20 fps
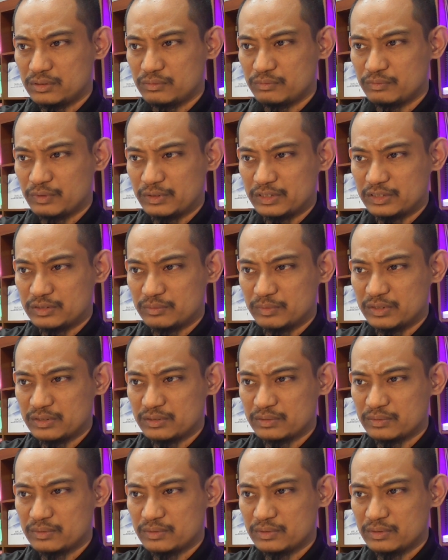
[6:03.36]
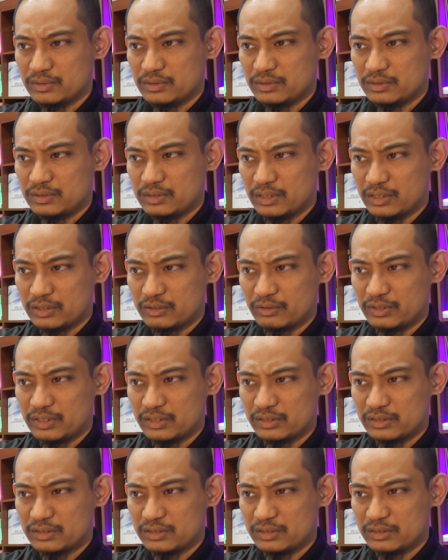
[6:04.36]
what this mean. They are
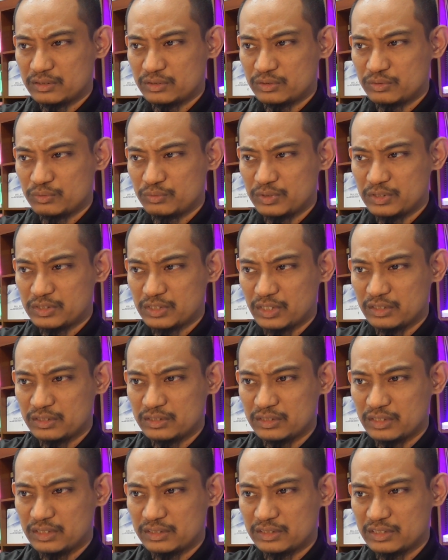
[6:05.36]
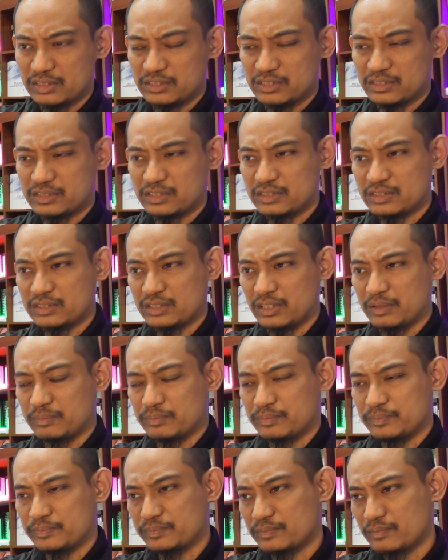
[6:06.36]
connected to each other until Jesus
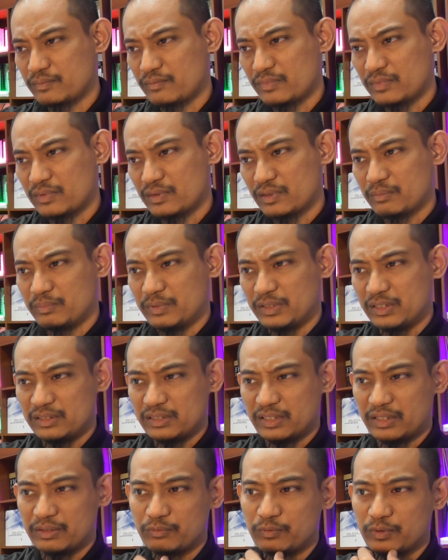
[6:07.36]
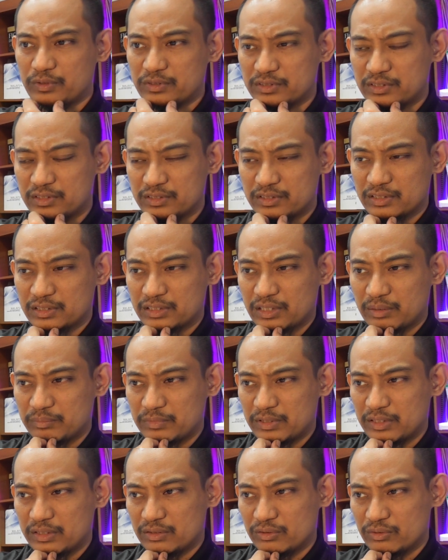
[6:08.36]
come. Meaning that once Jesus
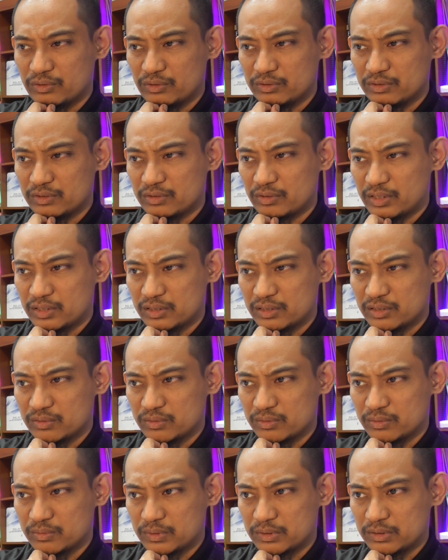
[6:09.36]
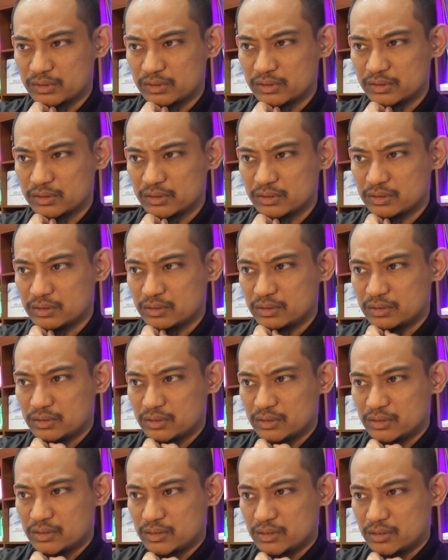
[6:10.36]
come, they no longer connected or what?
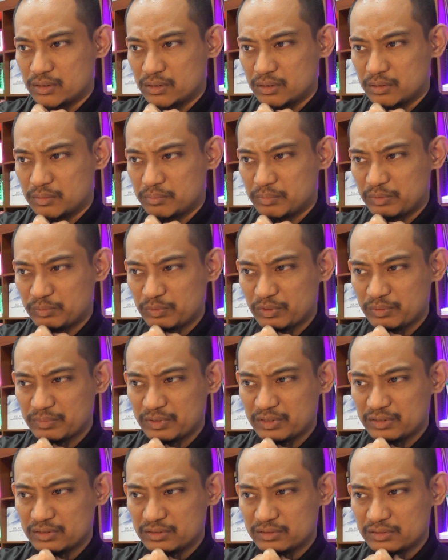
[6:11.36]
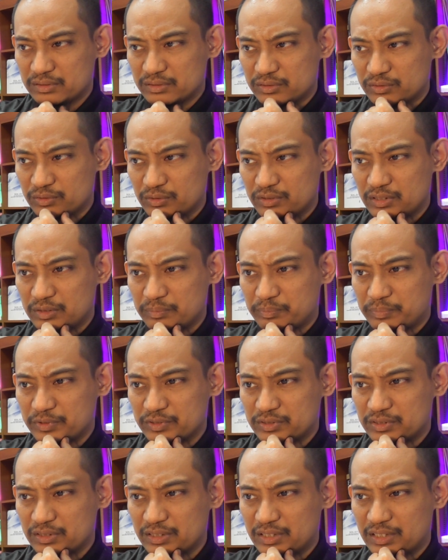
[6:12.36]
But Muhammad, the only
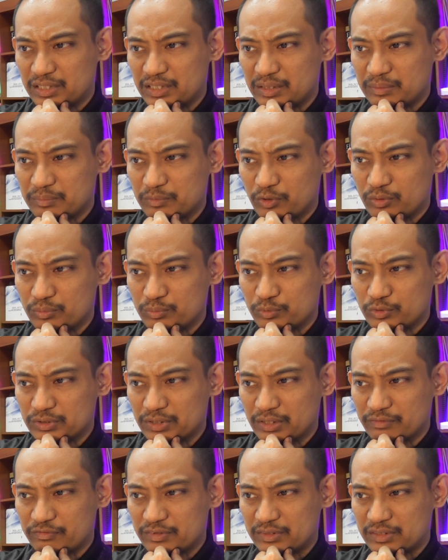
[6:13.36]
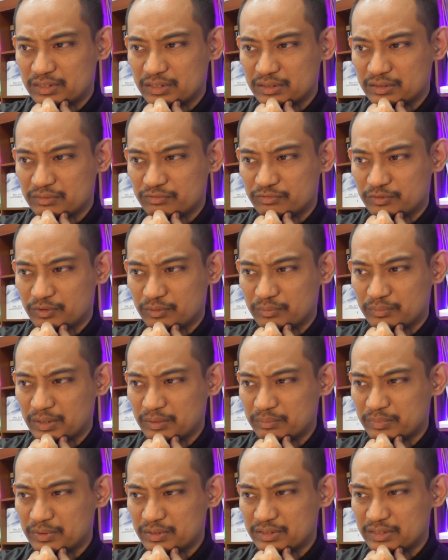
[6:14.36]
person claim almost everything from
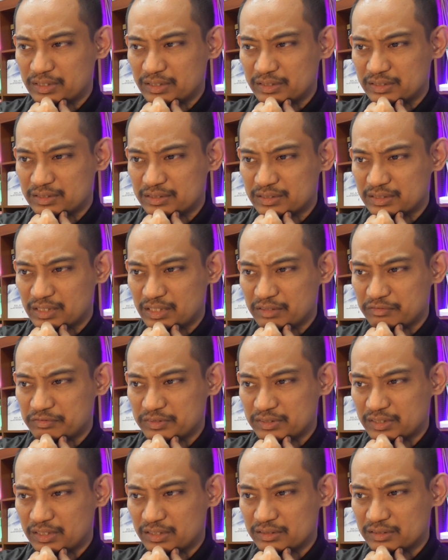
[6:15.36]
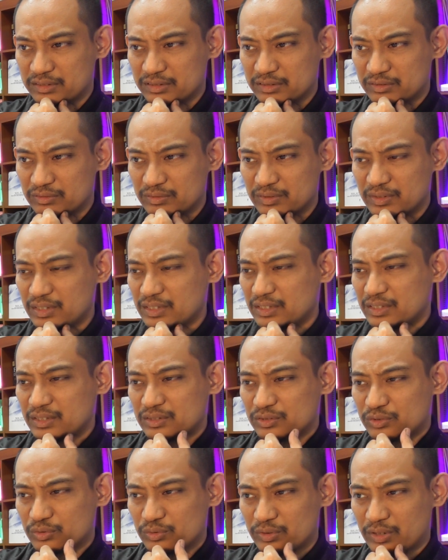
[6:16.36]
Bible, yet his life, his character.
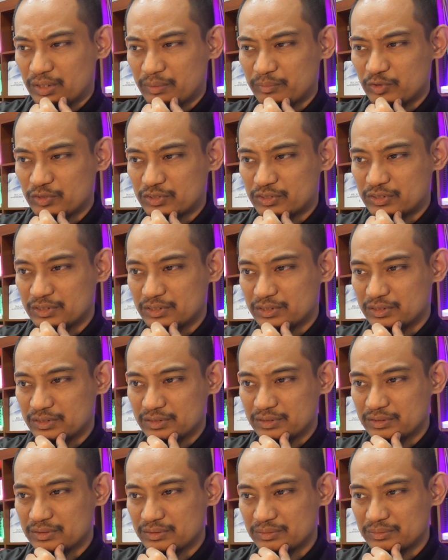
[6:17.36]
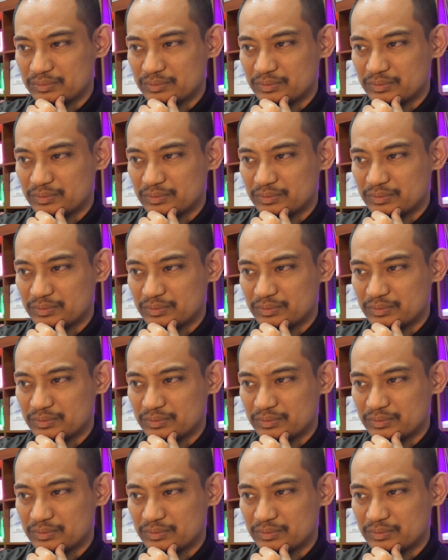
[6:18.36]
So I'm not sure